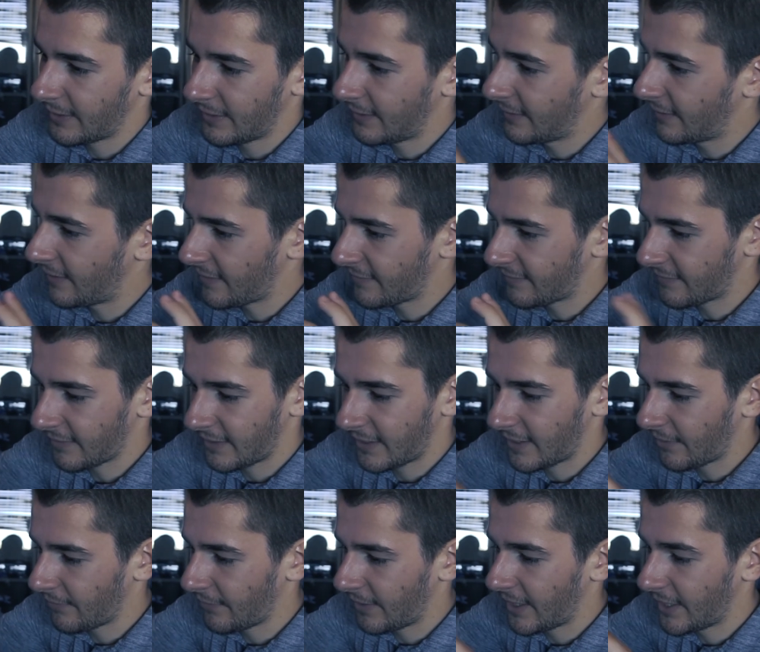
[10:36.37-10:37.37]
it doesn't
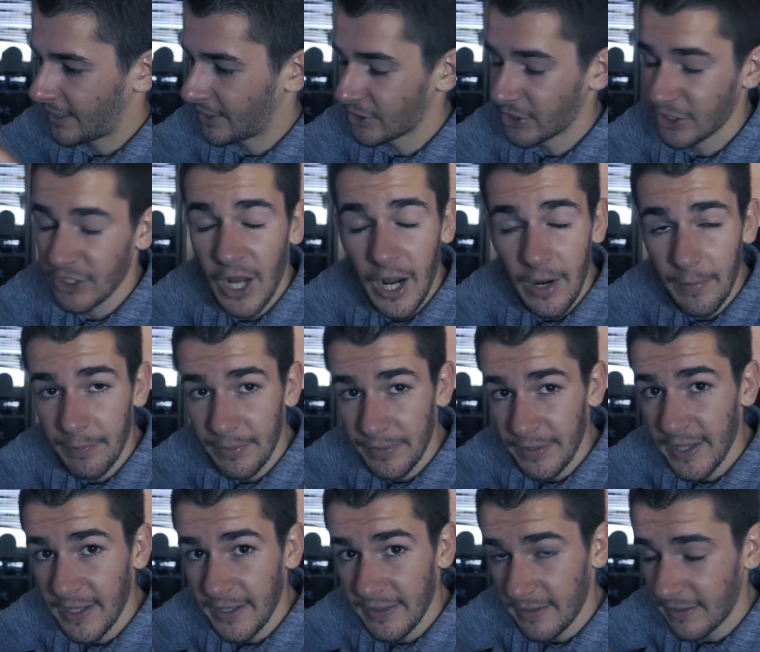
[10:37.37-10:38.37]
have any sharper
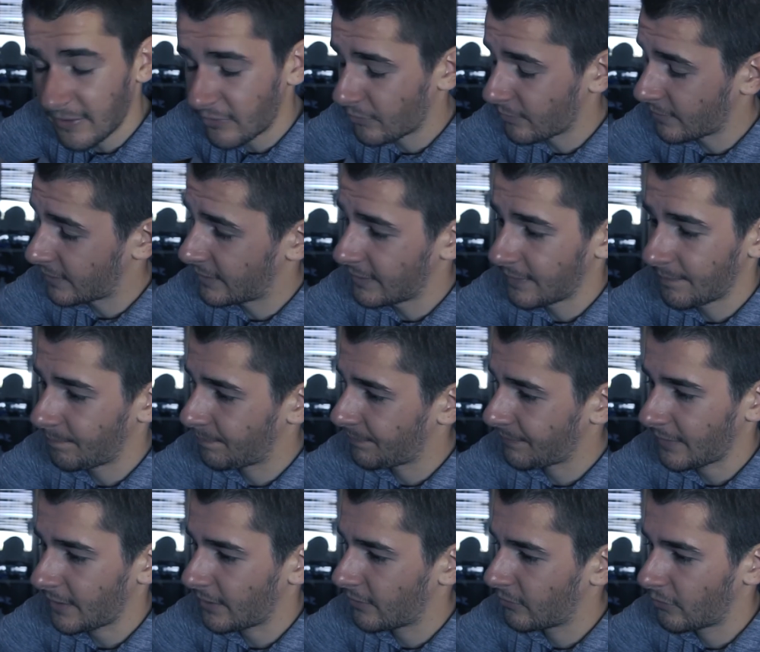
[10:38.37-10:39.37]
than this one,
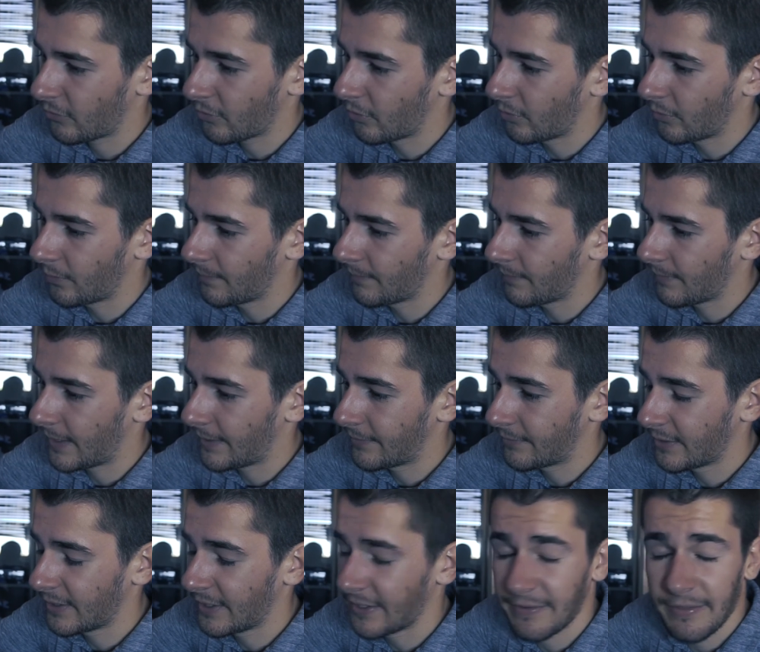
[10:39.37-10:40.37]
so I'm
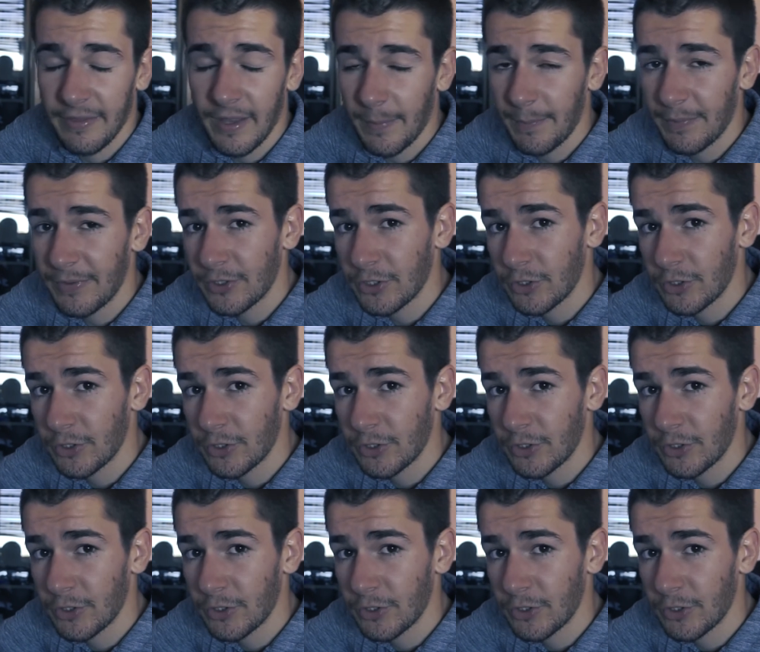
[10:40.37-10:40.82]
really in doubt.